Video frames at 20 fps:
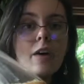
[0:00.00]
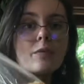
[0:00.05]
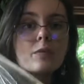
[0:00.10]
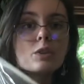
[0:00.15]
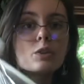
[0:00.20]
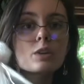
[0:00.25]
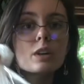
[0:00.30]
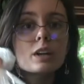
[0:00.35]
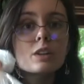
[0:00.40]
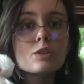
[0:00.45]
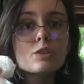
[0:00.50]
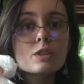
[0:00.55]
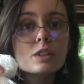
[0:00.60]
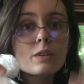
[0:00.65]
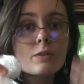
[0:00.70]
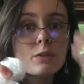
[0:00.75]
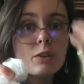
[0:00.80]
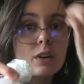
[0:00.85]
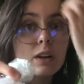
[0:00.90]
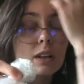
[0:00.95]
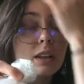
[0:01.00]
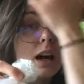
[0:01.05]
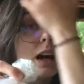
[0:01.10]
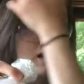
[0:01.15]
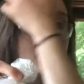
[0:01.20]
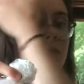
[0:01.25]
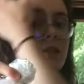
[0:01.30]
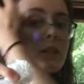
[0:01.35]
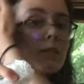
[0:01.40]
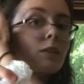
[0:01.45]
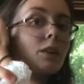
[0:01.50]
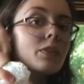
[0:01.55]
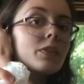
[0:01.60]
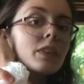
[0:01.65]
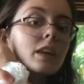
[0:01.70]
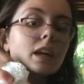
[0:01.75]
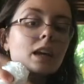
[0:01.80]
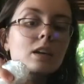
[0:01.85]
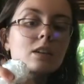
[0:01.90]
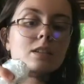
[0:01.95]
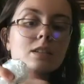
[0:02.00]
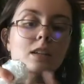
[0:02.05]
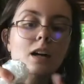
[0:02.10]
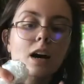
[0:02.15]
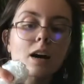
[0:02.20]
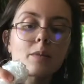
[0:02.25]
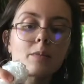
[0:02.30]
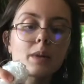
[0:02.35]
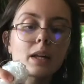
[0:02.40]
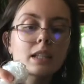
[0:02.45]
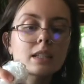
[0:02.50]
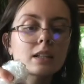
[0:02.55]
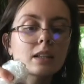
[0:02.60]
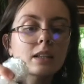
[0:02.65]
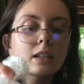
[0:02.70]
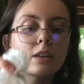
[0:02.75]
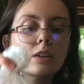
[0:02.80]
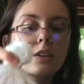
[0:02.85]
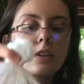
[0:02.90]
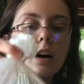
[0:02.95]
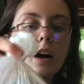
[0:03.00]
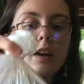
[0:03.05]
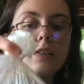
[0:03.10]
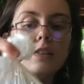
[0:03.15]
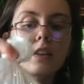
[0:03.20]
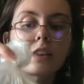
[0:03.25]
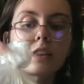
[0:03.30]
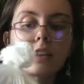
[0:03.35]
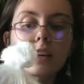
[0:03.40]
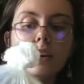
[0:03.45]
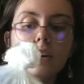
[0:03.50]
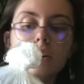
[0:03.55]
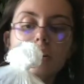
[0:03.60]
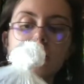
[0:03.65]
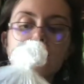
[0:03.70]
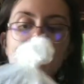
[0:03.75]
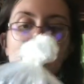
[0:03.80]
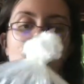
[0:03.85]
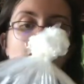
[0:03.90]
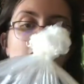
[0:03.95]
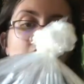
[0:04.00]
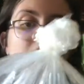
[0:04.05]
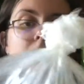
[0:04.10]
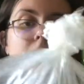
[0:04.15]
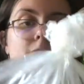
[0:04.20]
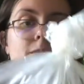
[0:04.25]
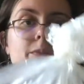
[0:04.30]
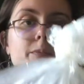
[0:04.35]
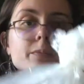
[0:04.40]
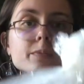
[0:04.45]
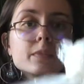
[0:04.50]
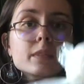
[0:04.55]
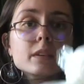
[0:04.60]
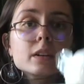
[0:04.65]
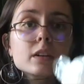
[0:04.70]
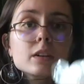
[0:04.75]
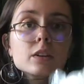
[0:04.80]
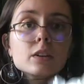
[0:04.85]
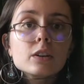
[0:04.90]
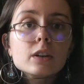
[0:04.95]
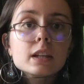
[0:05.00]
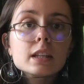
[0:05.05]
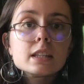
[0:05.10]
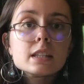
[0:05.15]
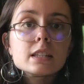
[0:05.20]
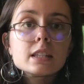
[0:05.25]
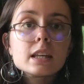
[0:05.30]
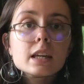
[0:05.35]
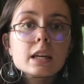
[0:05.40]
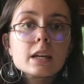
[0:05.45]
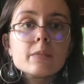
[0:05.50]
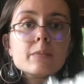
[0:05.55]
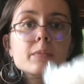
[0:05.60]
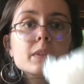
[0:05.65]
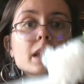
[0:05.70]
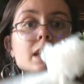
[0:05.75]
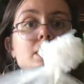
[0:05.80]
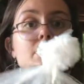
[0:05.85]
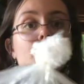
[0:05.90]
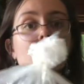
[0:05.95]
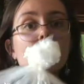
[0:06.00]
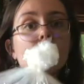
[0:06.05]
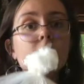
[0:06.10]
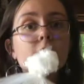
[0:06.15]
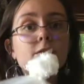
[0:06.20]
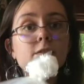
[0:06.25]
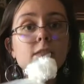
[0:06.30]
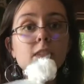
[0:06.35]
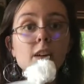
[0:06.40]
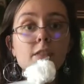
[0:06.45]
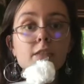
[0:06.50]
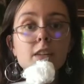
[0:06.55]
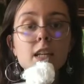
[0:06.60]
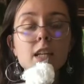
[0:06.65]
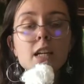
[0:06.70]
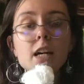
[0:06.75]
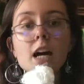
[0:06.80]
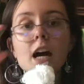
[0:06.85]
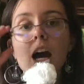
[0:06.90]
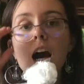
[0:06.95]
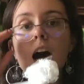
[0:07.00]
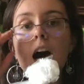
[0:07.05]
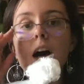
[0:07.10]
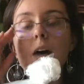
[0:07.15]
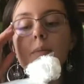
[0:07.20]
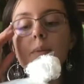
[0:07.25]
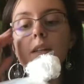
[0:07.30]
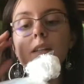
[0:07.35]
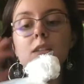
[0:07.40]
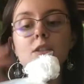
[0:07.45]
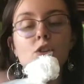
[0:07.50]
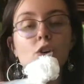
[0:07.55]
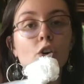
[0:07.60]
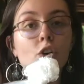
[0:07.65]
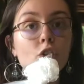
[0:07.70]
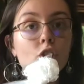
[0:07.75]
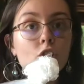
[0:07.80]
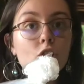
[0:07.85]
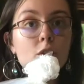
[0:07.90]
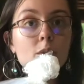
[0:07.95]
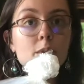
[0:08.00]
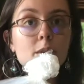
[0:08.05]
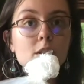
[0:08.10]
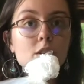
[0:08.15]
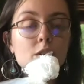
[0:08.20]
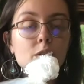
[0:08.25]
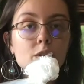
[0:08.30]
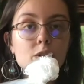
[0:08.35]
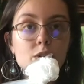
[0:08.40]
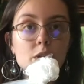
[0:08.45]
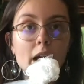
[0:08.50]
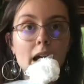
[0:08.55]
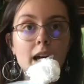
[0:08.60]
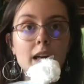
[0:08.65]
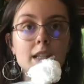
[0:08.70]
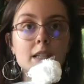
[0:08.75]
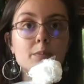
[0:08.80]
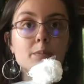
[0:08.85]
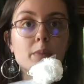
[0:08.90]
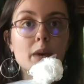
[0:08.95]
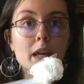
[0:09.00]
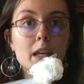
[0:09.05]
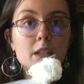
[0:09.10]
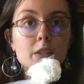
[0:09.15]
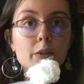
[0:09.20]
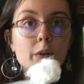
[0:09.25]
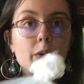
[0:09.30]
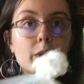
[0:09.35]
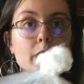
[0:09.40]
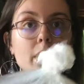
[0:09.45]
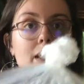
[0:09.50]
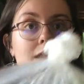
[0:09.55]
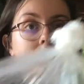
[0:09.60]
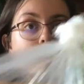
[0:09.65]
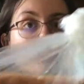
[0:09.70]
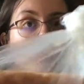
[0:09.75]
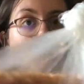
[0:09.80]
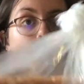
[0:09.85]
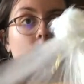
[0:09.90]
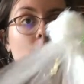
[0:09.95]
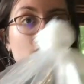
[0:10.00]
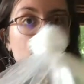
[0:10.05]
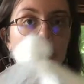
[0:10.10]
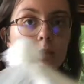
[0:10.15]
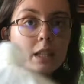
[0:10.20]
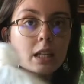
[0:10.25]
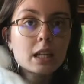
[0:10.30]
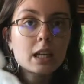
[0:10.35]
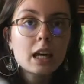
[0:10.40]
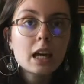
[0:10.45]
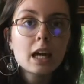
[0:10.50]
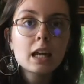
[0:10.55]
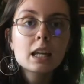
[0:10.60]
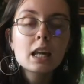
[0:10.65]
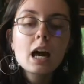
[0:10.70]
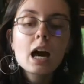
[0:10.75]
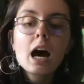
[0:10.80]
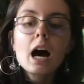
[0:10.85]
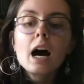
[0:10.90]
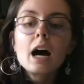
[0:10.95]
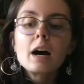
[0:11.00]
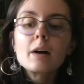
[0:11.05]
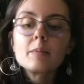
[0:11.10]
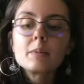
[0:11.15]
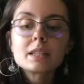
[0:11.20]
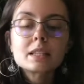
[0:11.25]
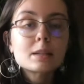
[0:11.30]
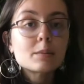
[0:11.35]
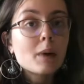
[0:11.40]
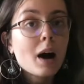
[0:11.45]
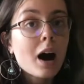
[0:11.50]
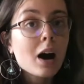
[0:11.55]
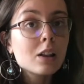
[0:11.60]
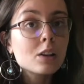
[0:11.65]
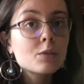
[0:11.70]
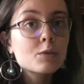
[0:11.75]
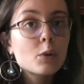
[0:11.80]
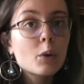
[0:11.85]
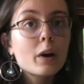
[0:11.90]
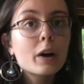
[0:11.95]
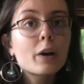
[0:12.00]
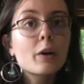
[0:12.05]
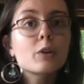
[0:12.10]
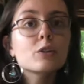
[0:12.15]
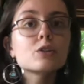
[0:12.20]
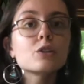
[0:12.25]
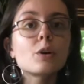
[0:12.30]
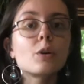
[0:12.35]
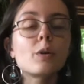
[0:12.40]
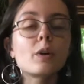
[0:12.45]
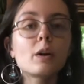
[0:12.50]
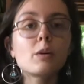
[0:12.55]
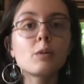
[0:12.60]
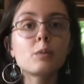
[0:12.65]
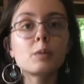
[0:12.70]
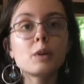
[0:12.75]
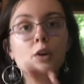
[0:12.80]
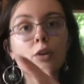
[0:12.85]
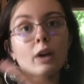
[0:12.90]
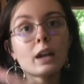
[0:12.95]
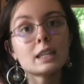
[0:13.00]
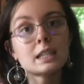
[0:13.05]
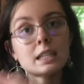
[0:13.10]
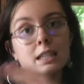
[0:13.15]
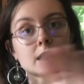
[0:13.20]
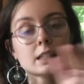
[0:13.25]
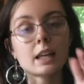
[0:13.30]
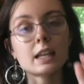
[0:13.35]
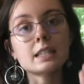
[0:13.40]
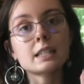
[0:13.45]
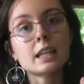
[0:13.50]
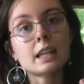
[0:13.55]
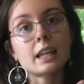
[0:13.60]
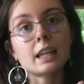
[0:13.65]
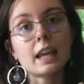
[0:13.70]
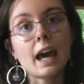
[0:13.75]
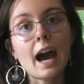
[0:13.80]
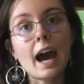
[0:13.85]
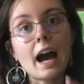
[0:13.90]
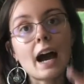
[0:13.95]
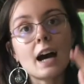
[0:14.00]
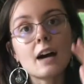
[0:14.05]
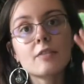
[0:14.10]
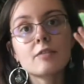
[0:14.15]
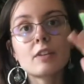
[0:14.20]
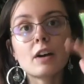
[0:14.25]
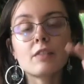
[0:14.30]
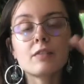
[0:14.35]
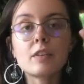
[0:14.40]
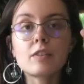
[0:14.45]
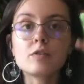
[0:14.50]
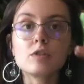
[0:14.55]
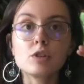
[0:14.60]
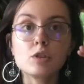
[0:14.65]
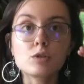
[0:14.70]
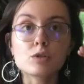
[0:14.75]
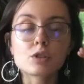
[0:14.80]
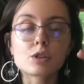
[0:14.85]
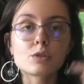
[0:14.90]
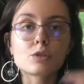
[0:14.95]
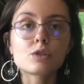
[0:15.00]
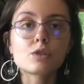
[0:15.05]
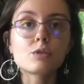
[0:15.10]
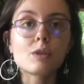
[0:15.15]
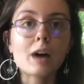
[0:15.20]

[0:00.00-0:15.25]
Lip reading: you can use it for a lot of different things. It's a little on the thicker side. You can see it's very fluffy. It's herbed, so it has basil and different herbs in it, and some olive oil. So it would be great to slice it in half and then use those two